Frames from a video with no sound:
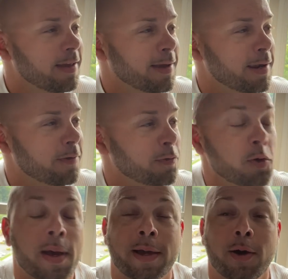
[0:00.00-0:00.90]
and I flew
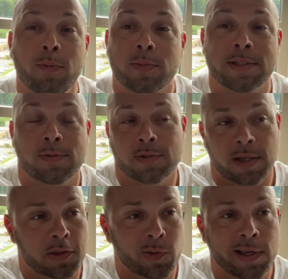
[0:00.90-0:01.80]
back home because it was like
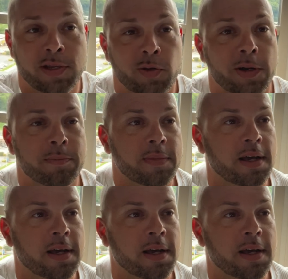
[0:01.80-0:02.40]
a three day trip.